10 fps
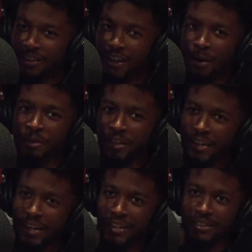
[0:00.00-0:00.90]
I mean, they
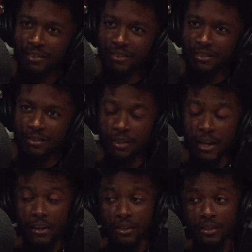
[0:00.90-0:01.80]
got
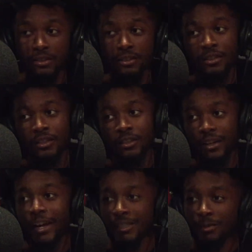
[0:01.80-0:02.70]
nigga.
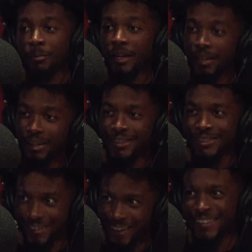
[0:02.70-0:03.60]
They got some bad
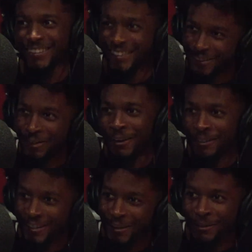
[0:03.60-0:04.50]
ass shit. You
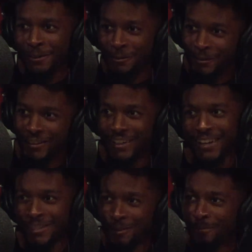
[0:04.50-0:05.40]
already know where I'm going. They got some